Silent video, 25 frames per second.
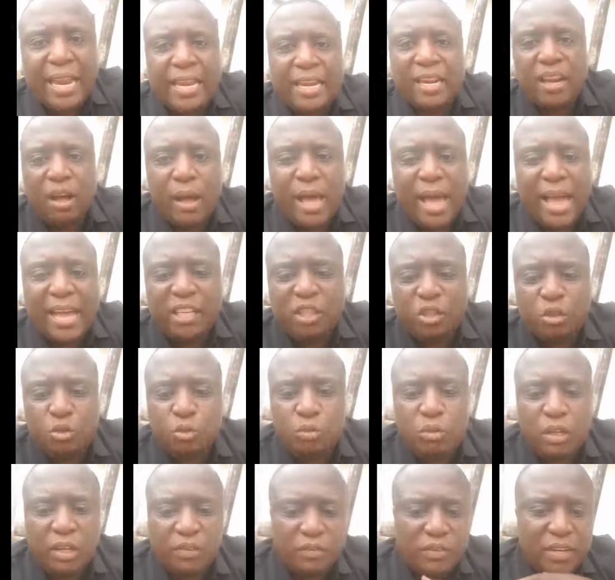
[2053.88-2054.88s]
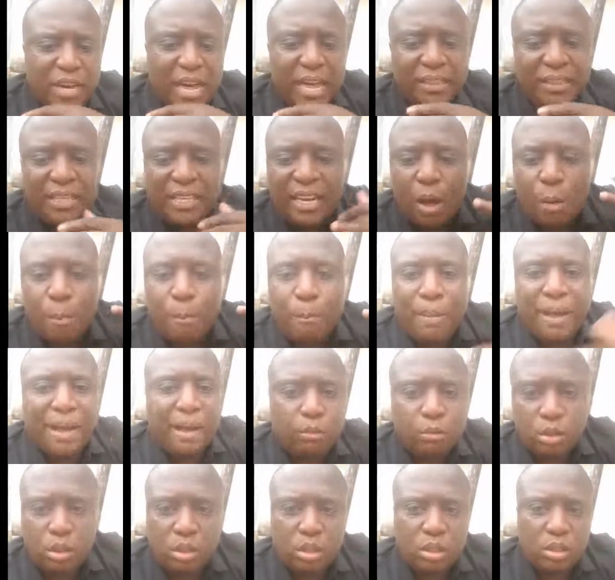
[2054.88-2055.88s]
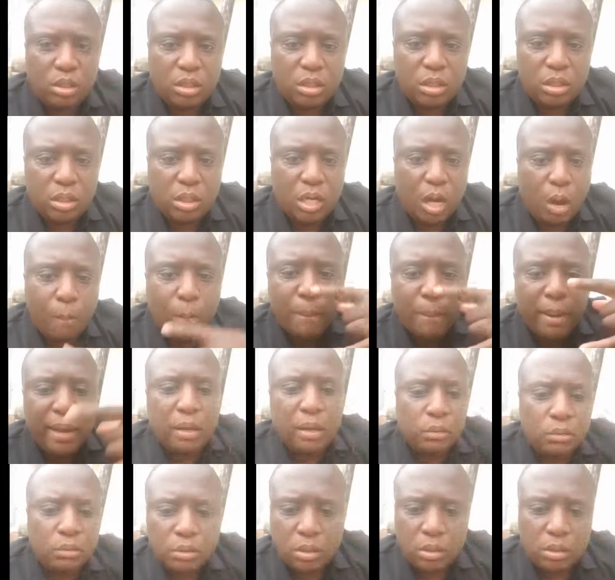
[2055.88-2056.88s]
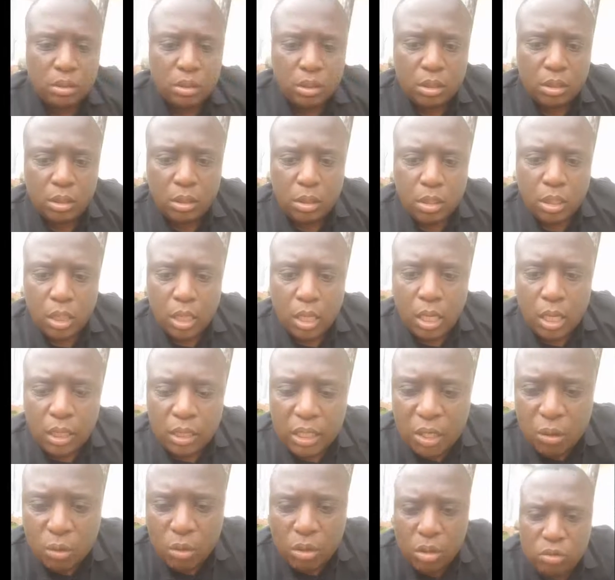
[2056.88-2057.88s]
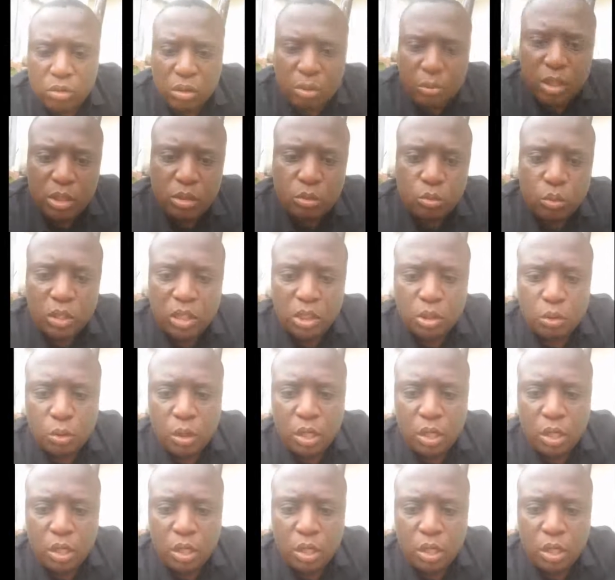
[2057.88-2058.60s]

Anyone else want to join me? Lucy kept saying there was free labor.